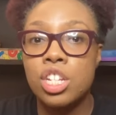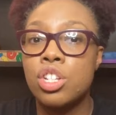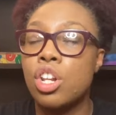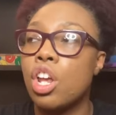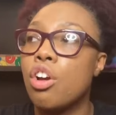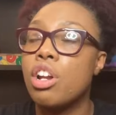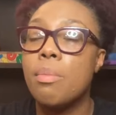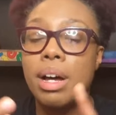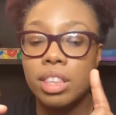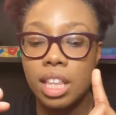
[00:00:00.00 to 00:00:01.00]
Learn
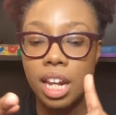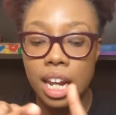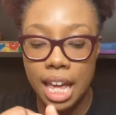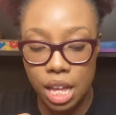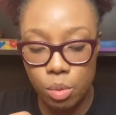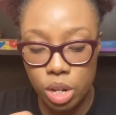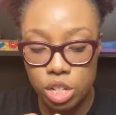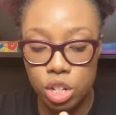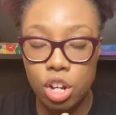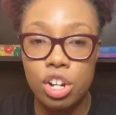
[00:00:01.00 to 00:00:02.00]
about the
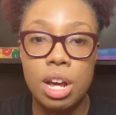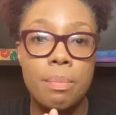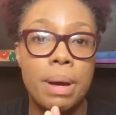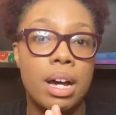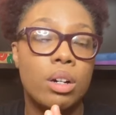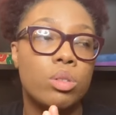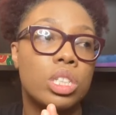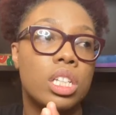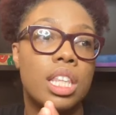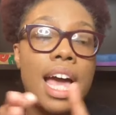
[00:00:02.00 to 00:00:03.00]
language. Learn about
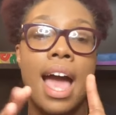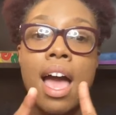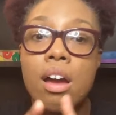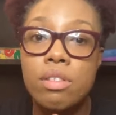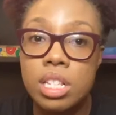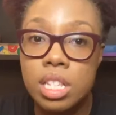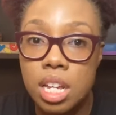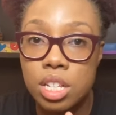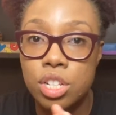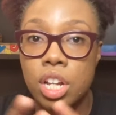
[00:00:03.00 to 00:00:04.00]
the
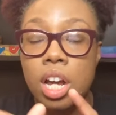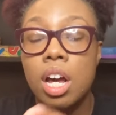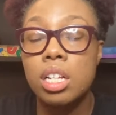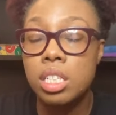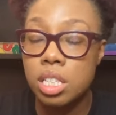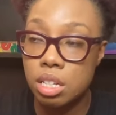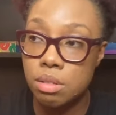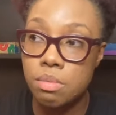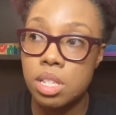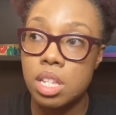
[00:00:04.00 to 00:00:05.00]
heritage, the
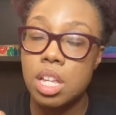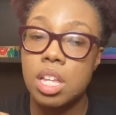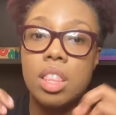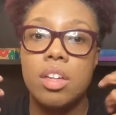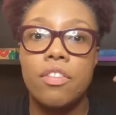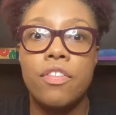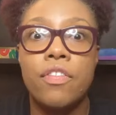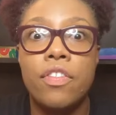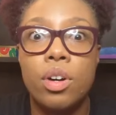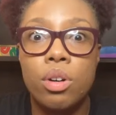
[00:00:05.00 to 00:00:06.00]
customs, the
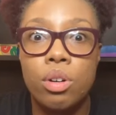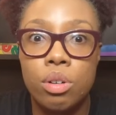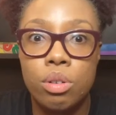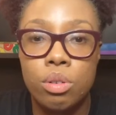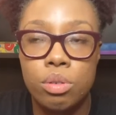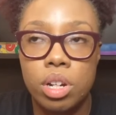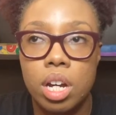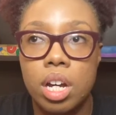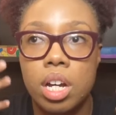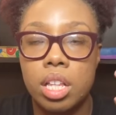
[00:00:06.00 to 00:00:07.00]
food.
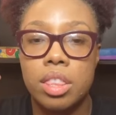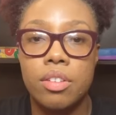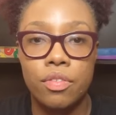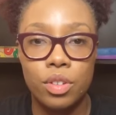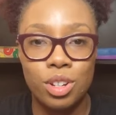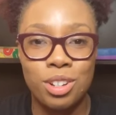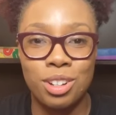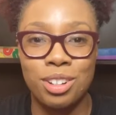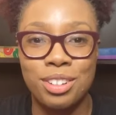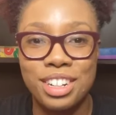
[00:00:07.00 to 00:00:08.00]
The
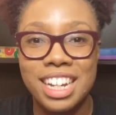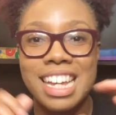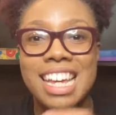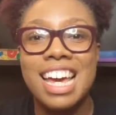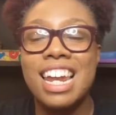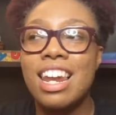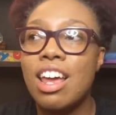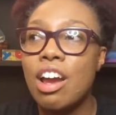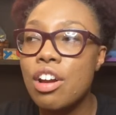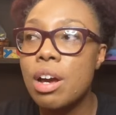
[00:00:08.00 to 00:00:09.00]
food.
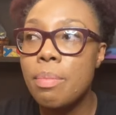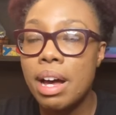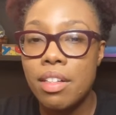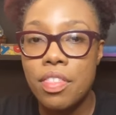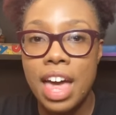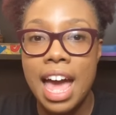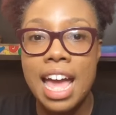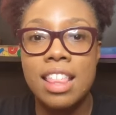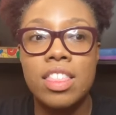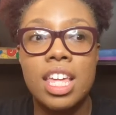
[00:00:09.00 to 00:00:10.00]
Learn about that.
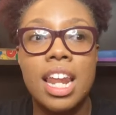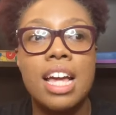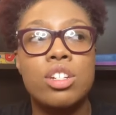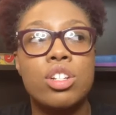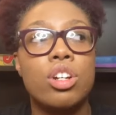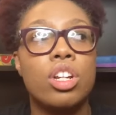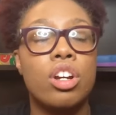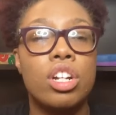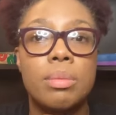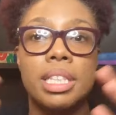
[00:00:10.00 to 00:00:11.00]
And then as you're
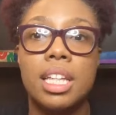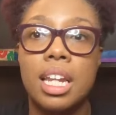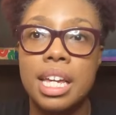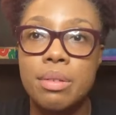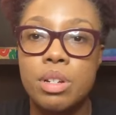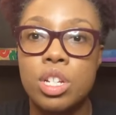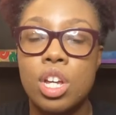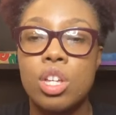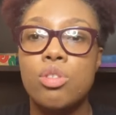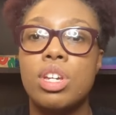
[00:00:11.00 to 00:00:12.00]
learning about the language,
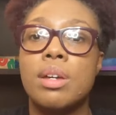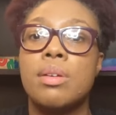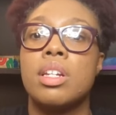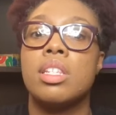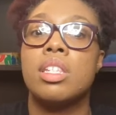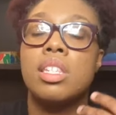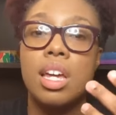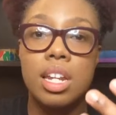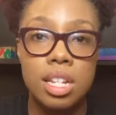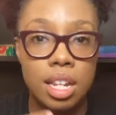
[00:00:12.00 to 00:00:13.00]
you can
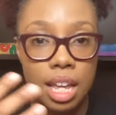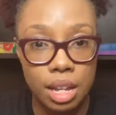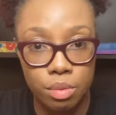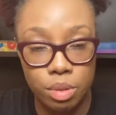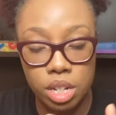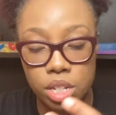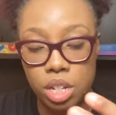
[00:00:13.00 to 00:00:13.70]
study the language.